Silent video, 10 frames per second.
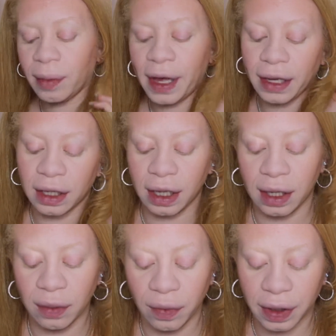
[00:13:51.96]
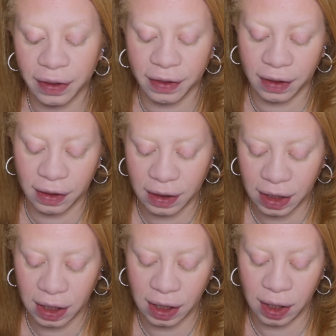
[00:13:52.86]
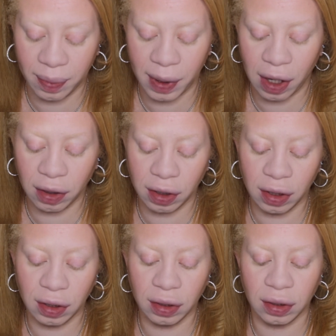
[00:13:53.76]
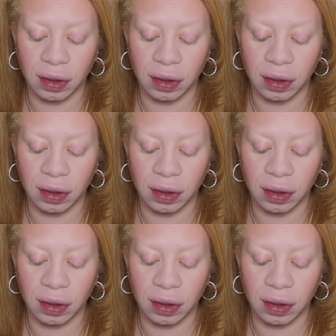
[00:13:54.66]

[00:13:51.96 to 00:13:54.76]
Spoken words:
back in with the powder.